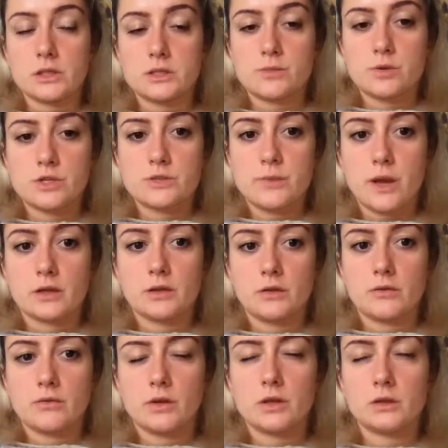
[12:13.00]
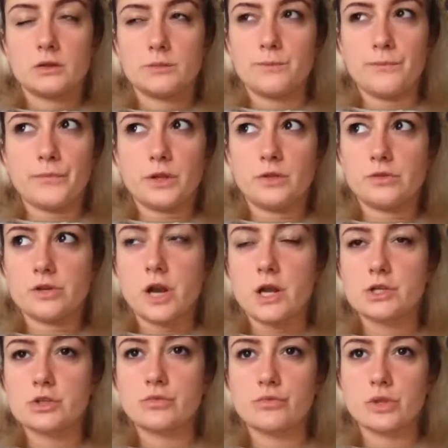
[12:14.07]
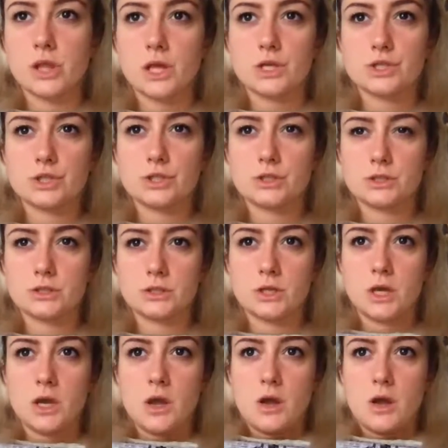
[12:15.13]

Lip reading: perspective. In international relations,